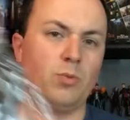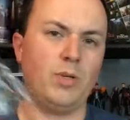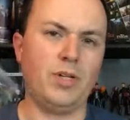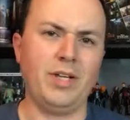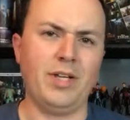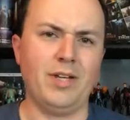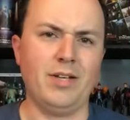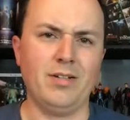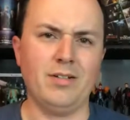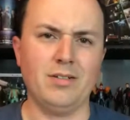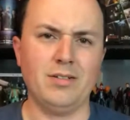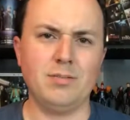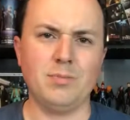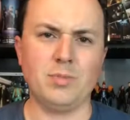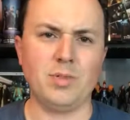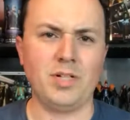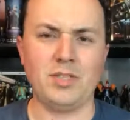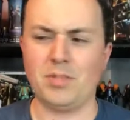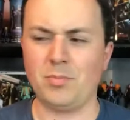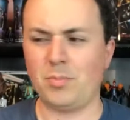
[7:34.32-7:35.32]
one hand.
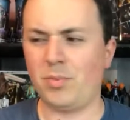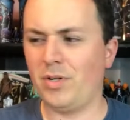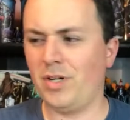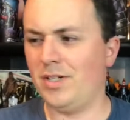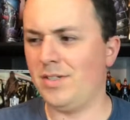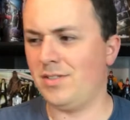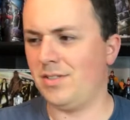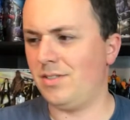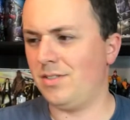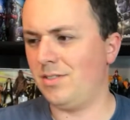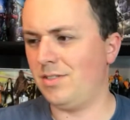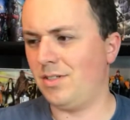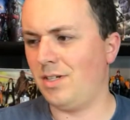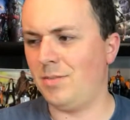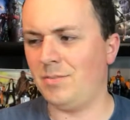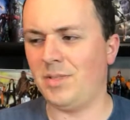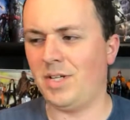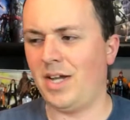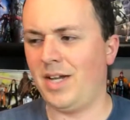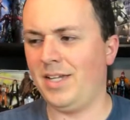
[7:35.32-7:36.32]
But at the price,
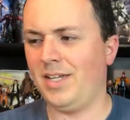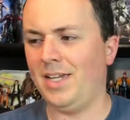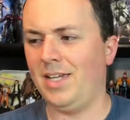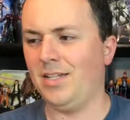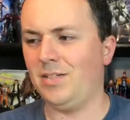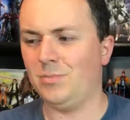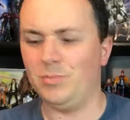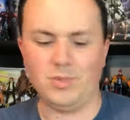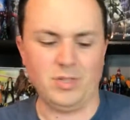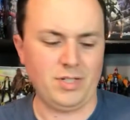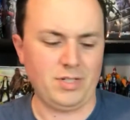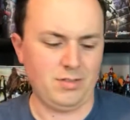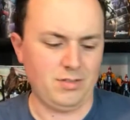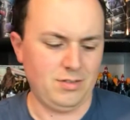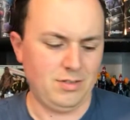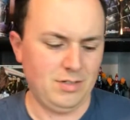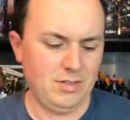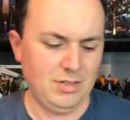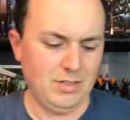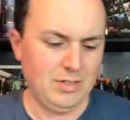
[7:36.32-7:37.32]
I can't complain.
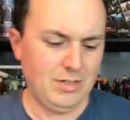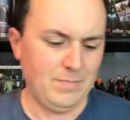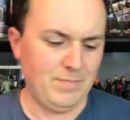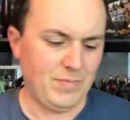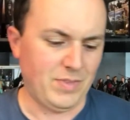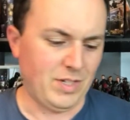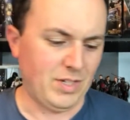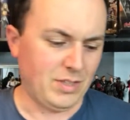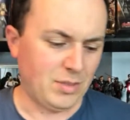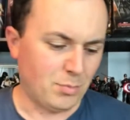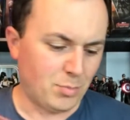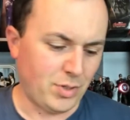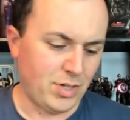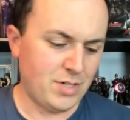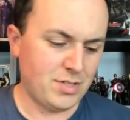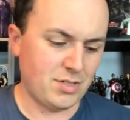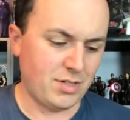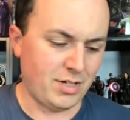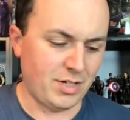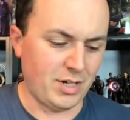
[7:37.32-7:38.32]
At the
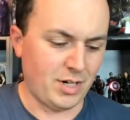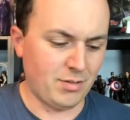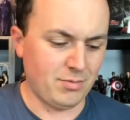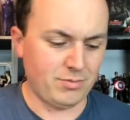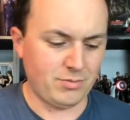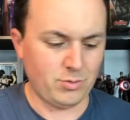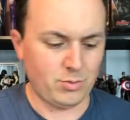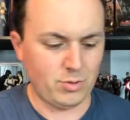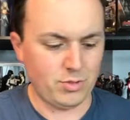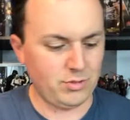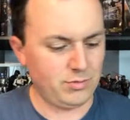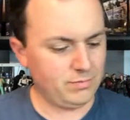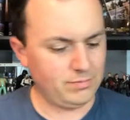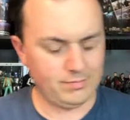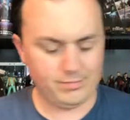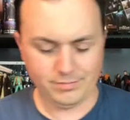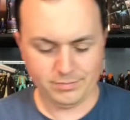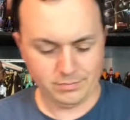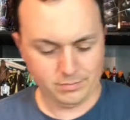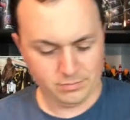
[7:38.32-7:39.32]
price that I got him for,
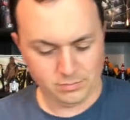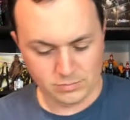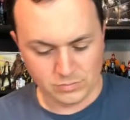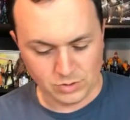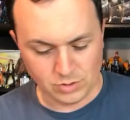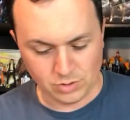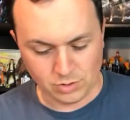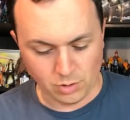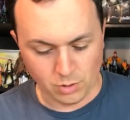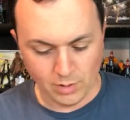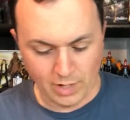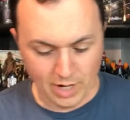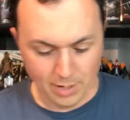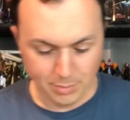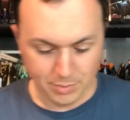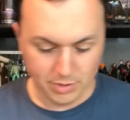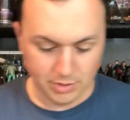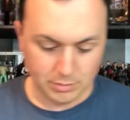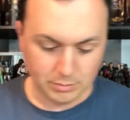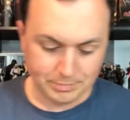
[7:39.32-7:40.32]
so
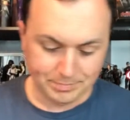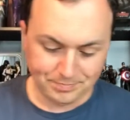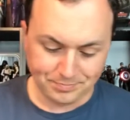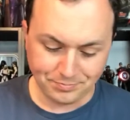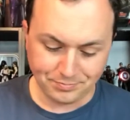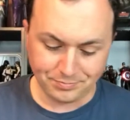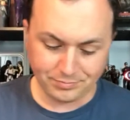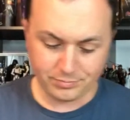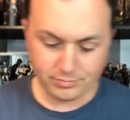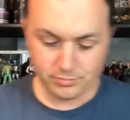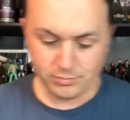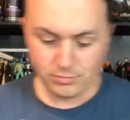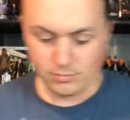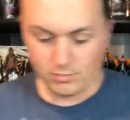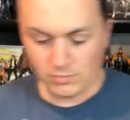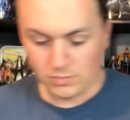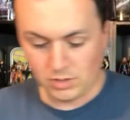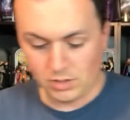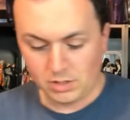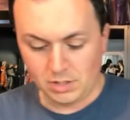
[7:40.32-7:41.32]
happy.
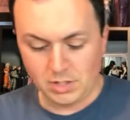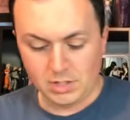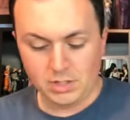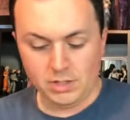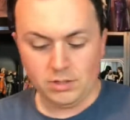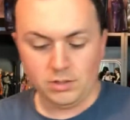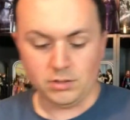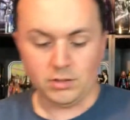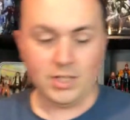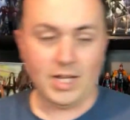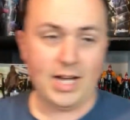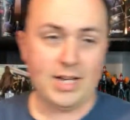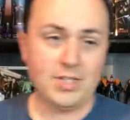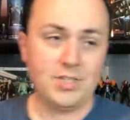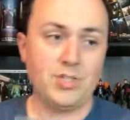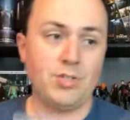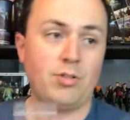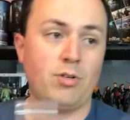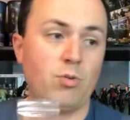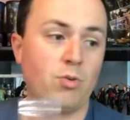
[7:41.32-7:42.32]

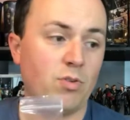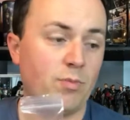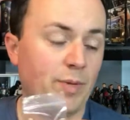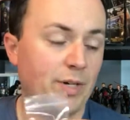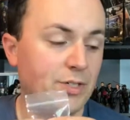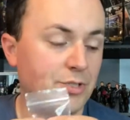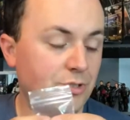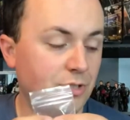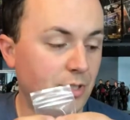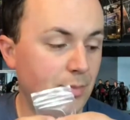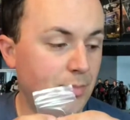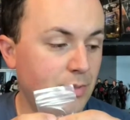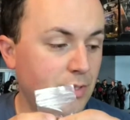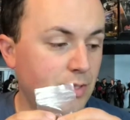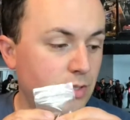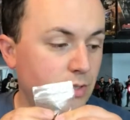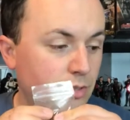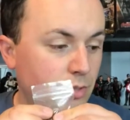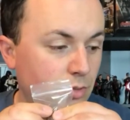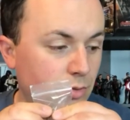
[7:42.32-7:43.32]
Last year on one of my
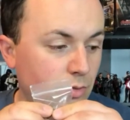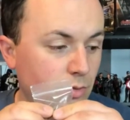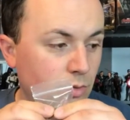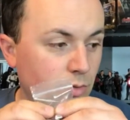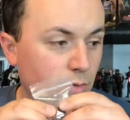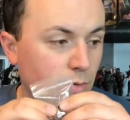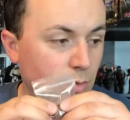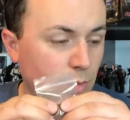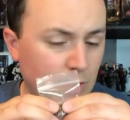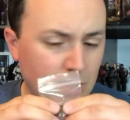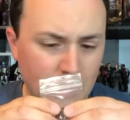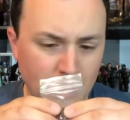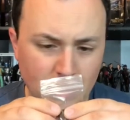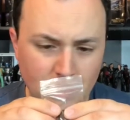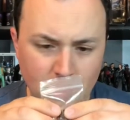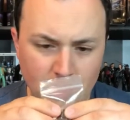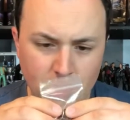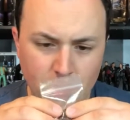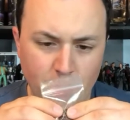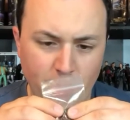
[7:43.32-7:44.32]
trips to
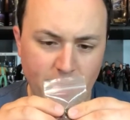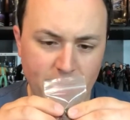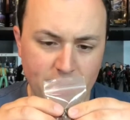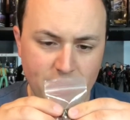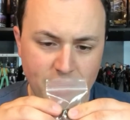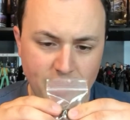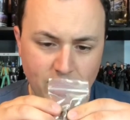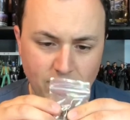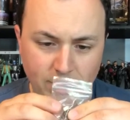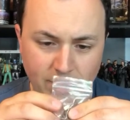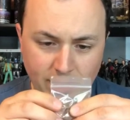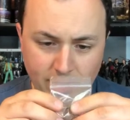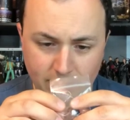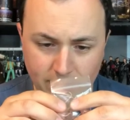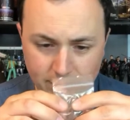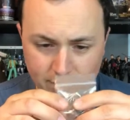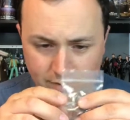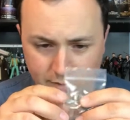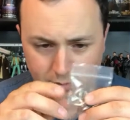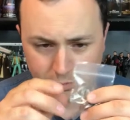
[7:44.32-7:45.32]
Buy and Sell
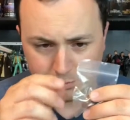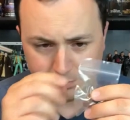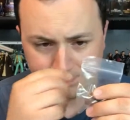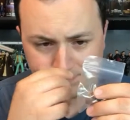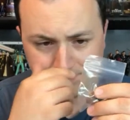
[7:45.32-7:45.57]
Kings,